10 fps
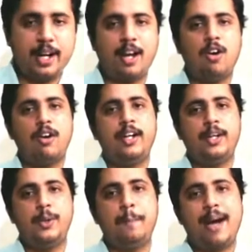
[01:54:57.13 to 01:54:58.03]
according
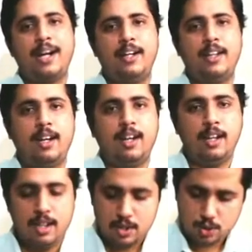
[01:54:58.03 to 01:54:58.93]
to pattern.
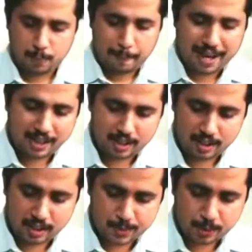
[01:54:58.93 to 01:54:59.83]
So pattern
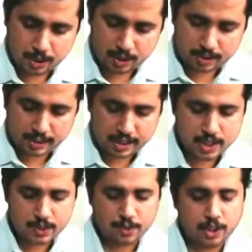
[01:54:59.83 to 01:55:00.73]
is what?
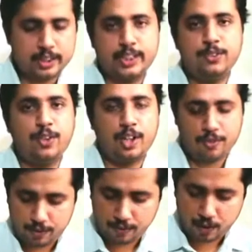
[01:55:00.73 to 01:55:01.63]
36, 46,
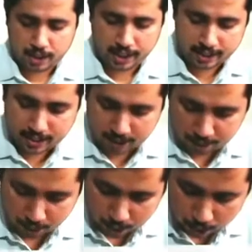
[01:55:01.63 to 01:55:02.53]
44, 40 and
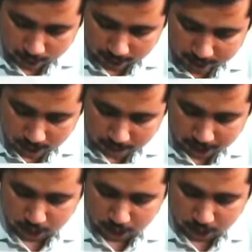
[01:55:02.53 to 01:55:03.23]
34. Total is how much?